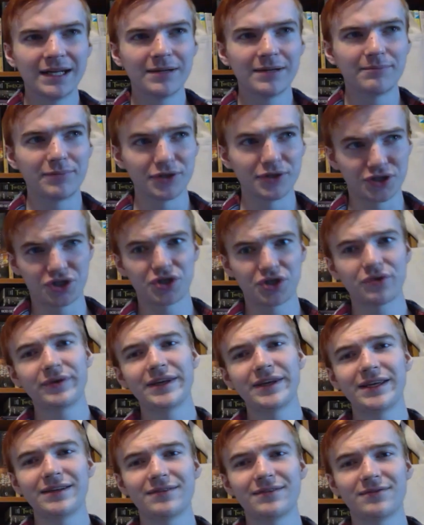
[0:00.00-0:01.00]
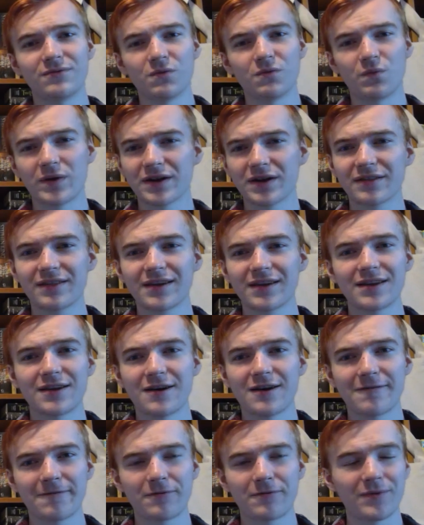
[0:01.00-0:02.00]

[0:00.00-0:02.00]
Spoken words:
But Chewie, weirdly enough,